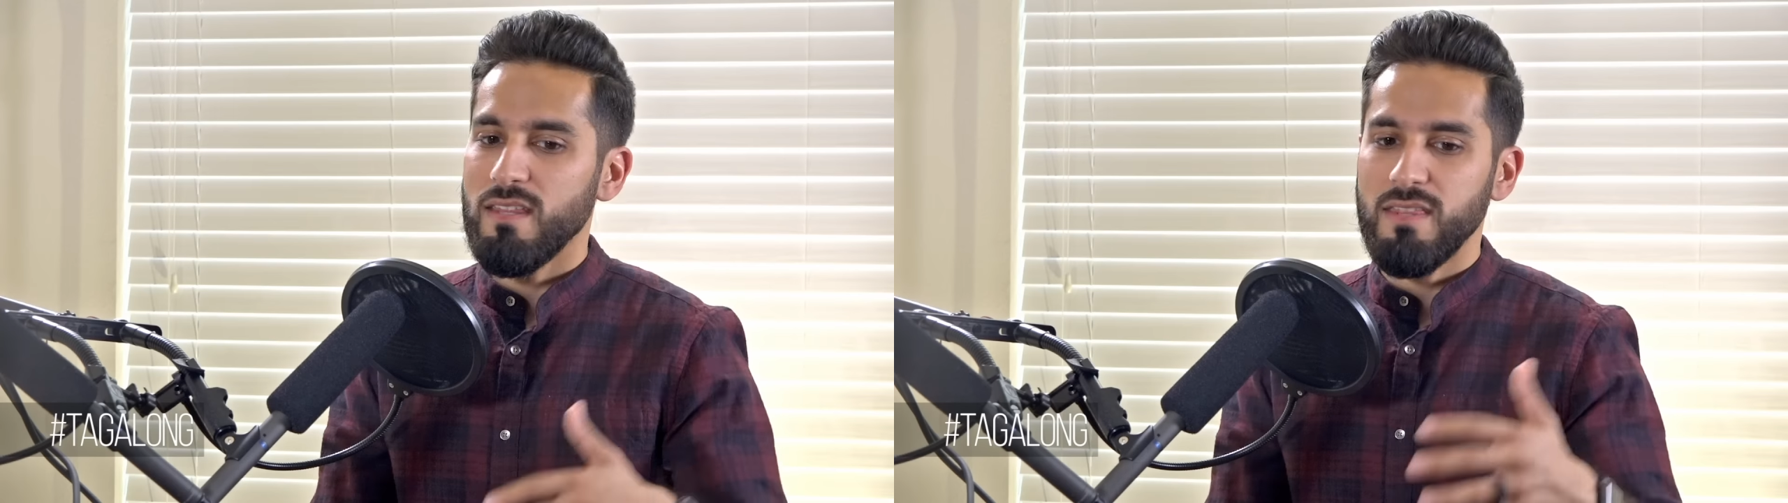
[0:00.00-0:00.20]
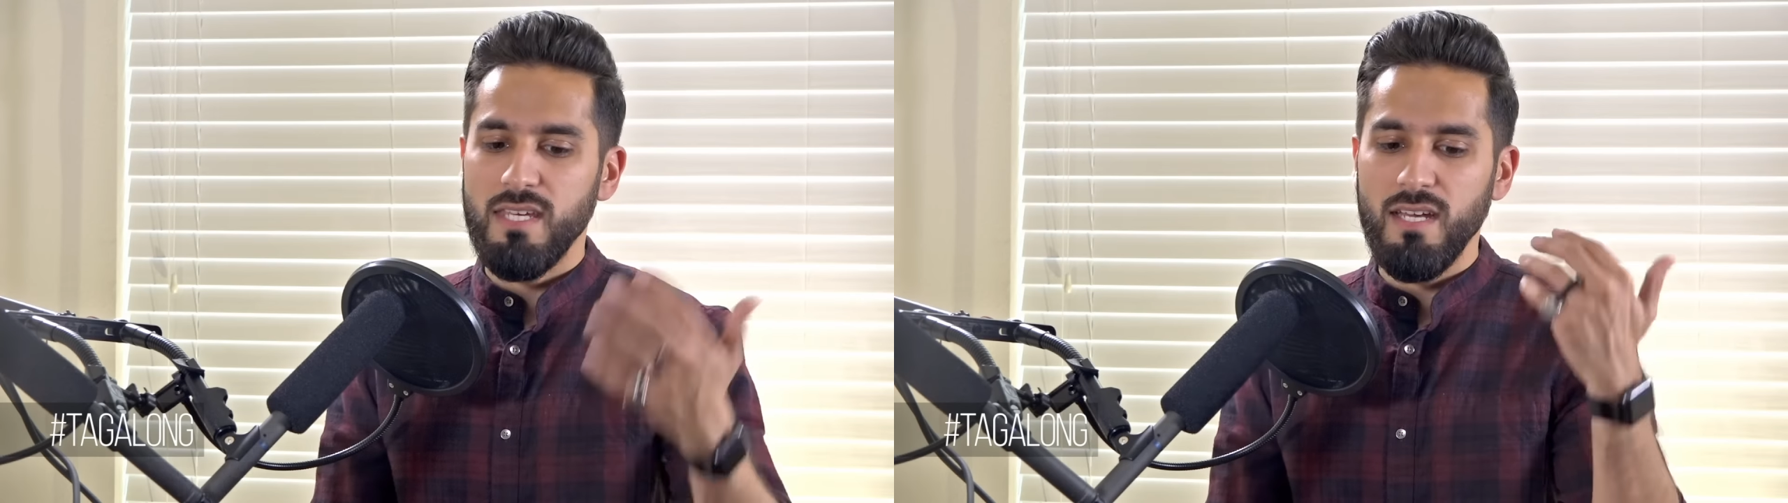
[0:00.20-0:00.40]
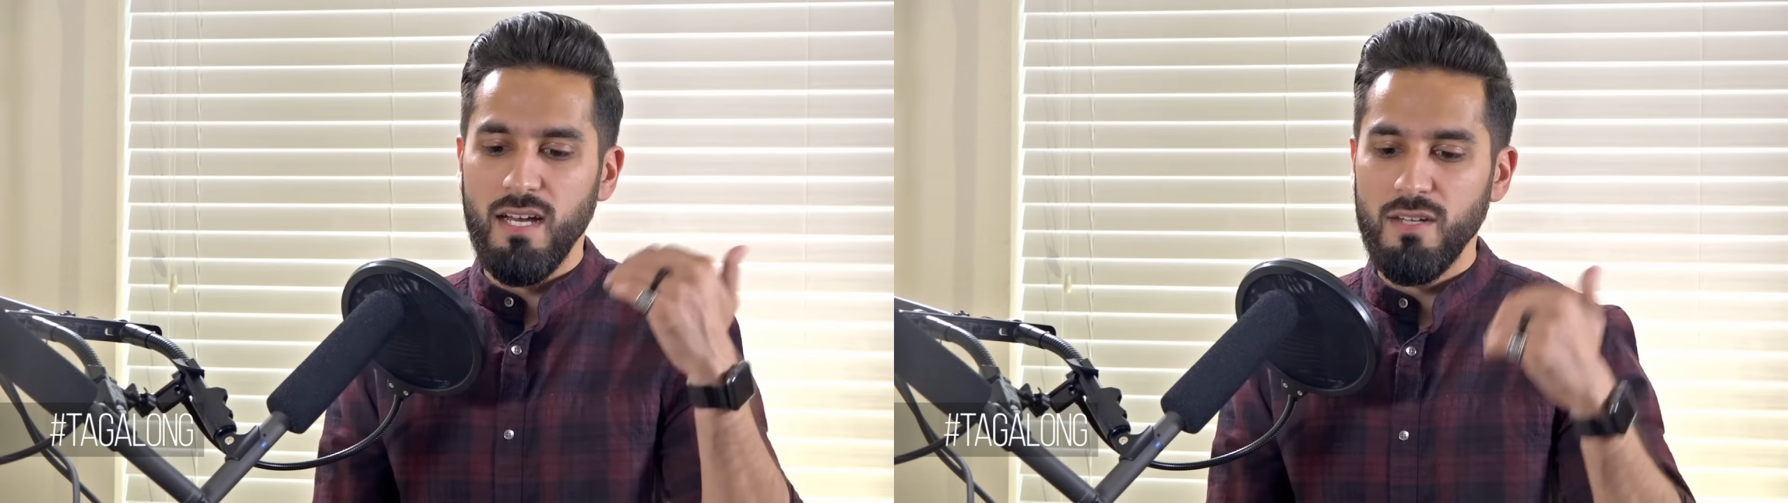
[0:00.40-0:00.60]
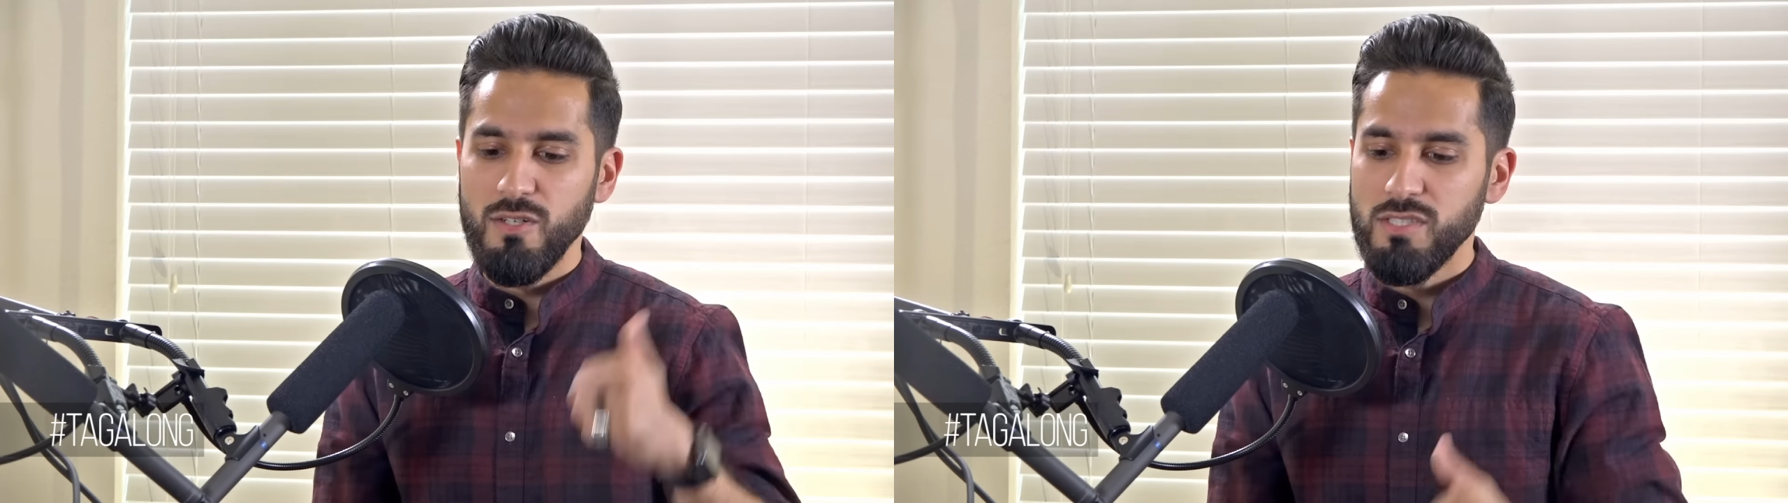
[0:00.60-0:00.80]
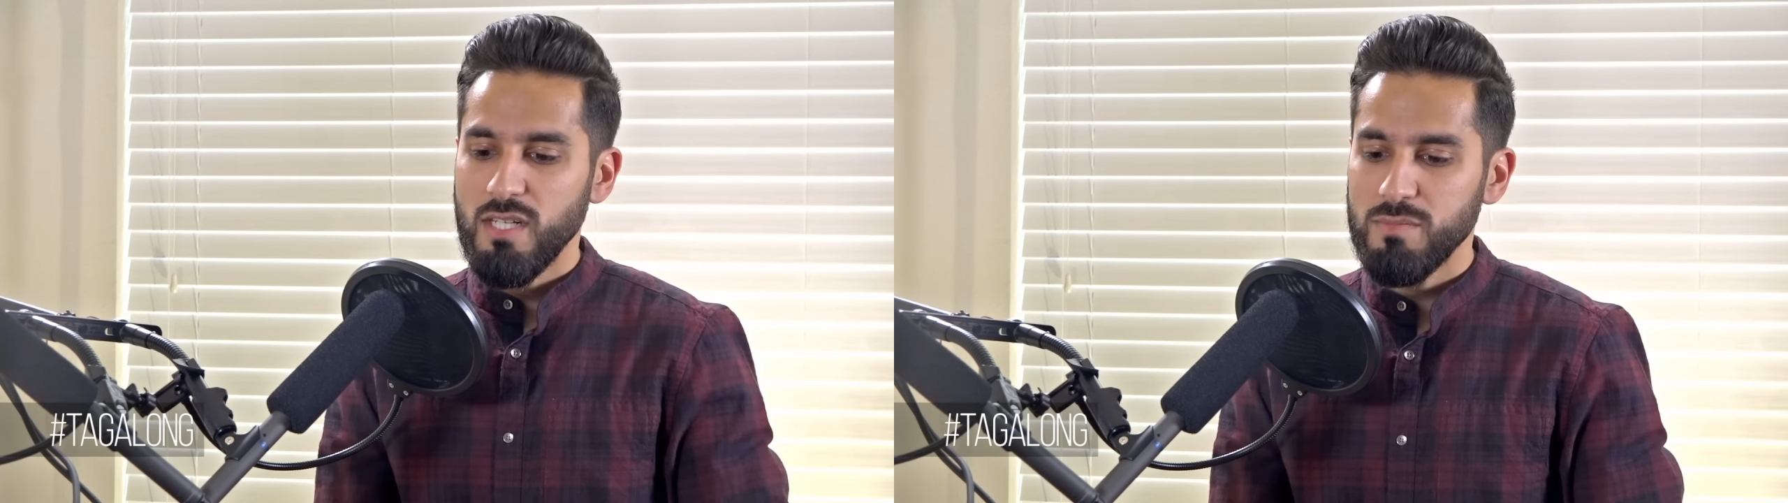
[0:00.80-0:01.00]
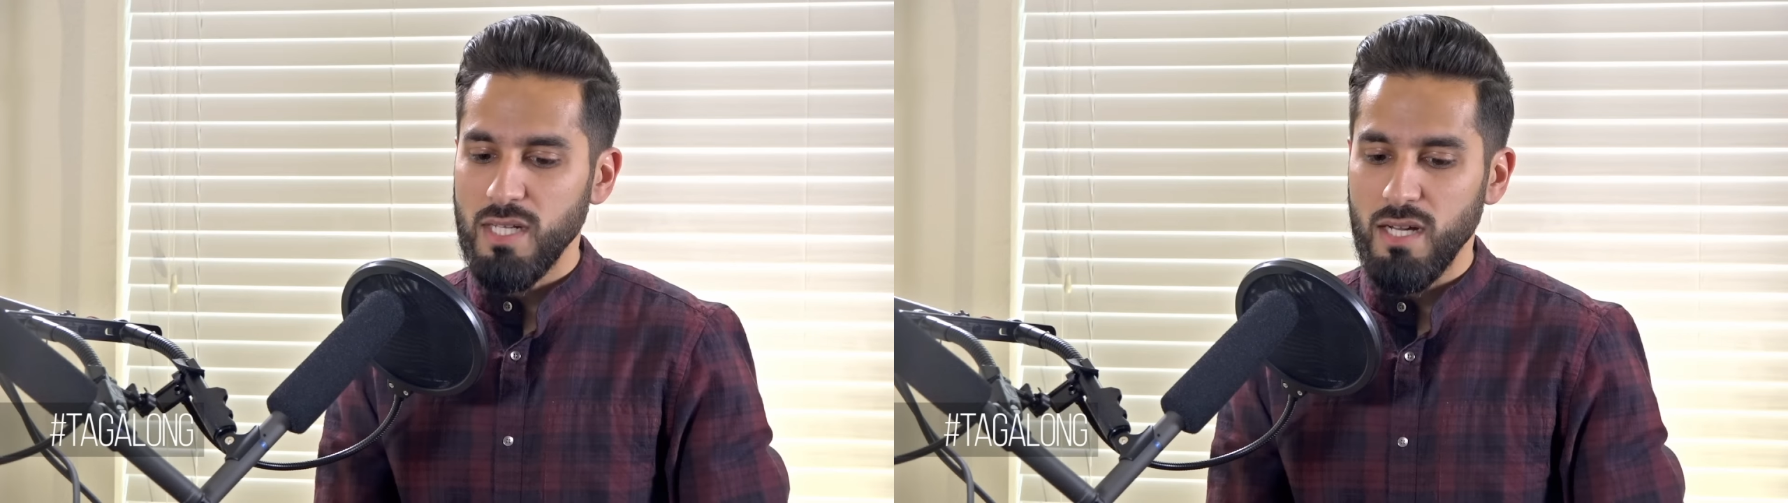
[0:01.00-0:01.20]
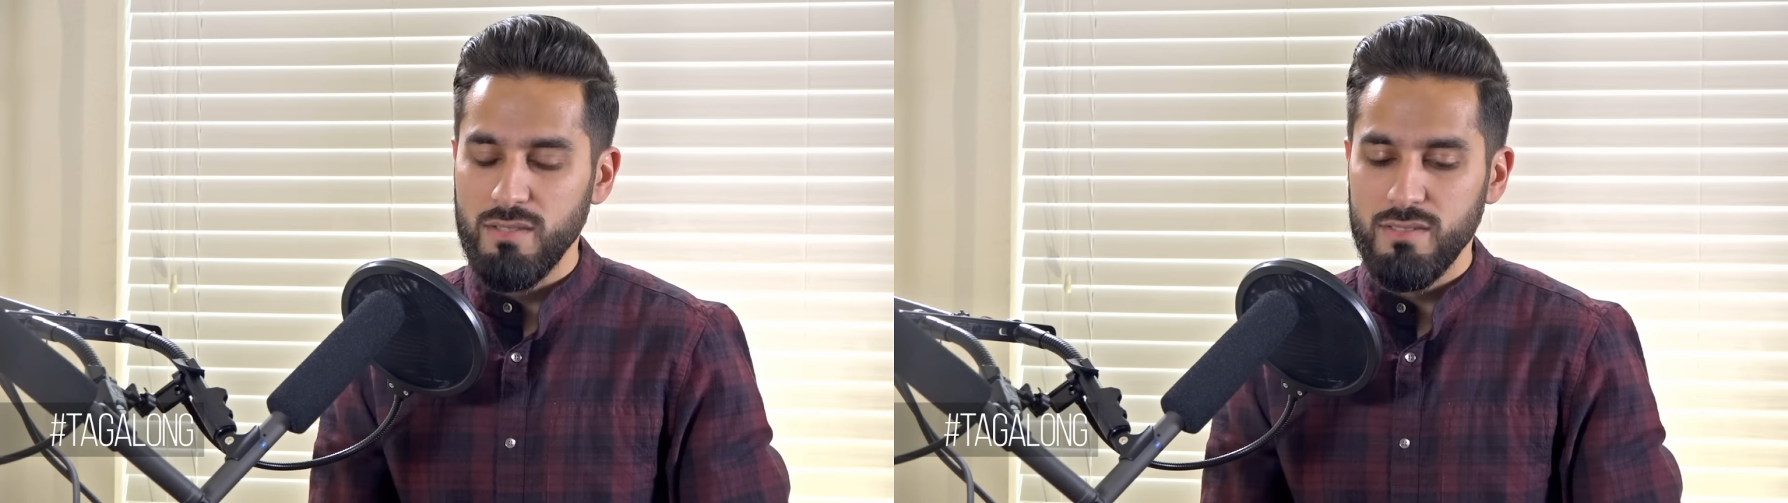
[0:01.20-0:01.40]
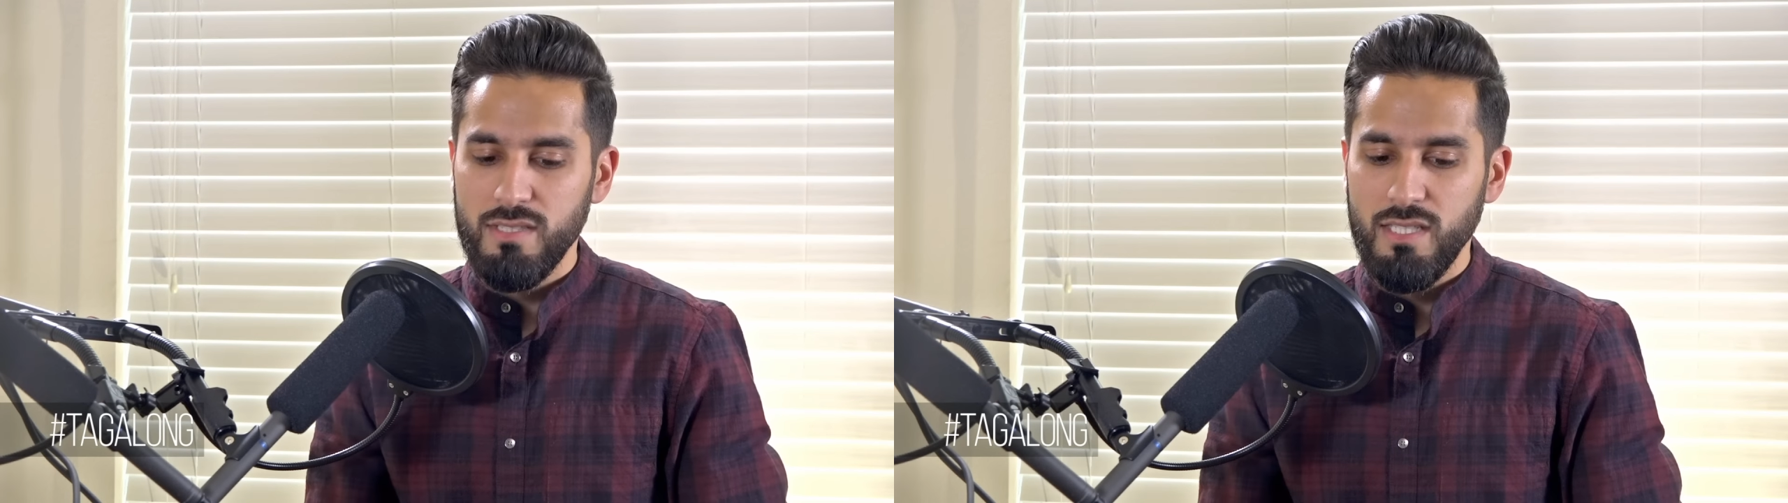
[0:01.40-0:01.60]
the nurse comes
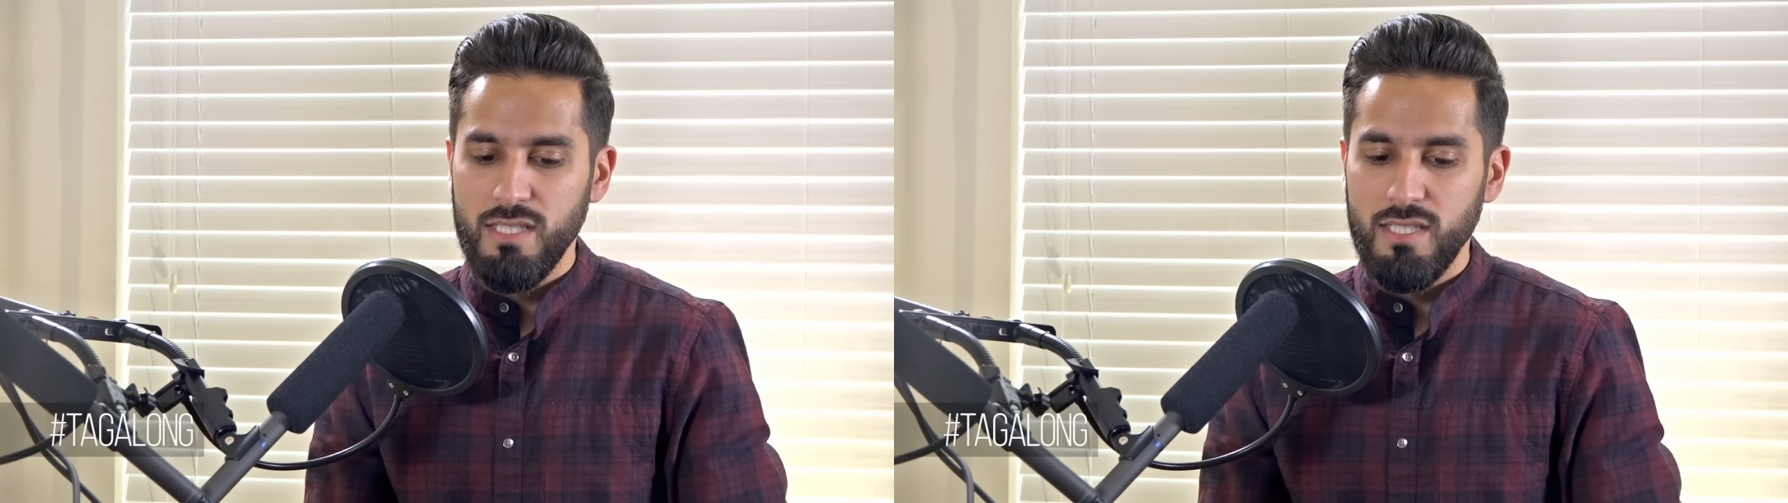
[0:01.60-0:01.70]
out